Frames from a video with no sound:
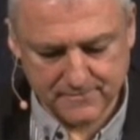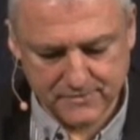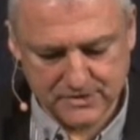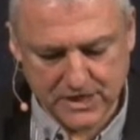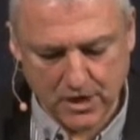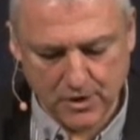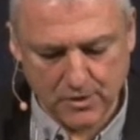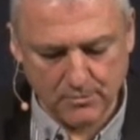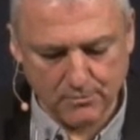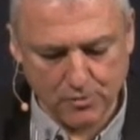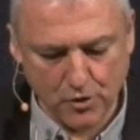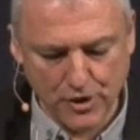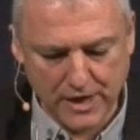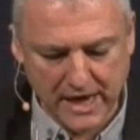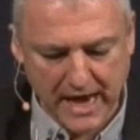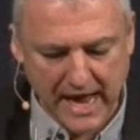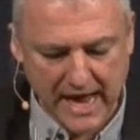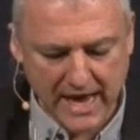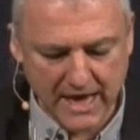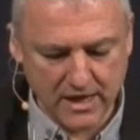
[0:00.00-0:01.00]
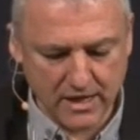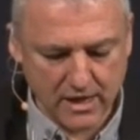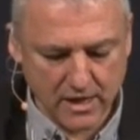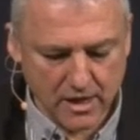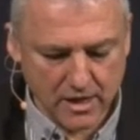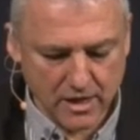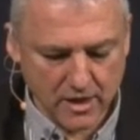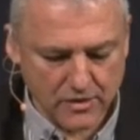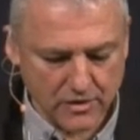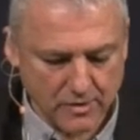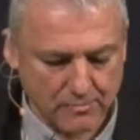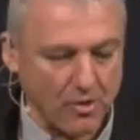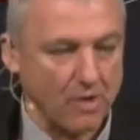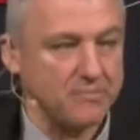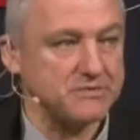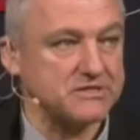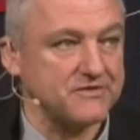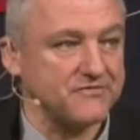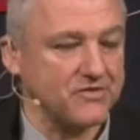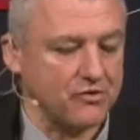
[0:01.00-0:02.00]
So, point A the
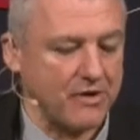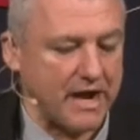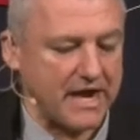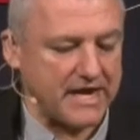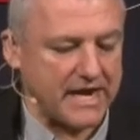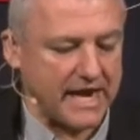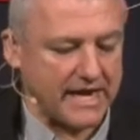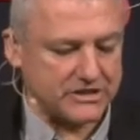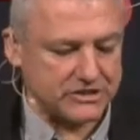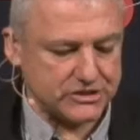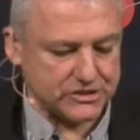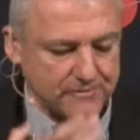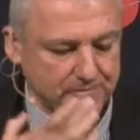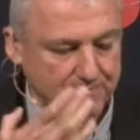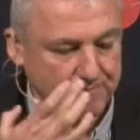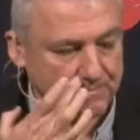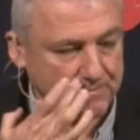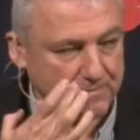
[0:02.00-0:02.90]
promise of a great nation.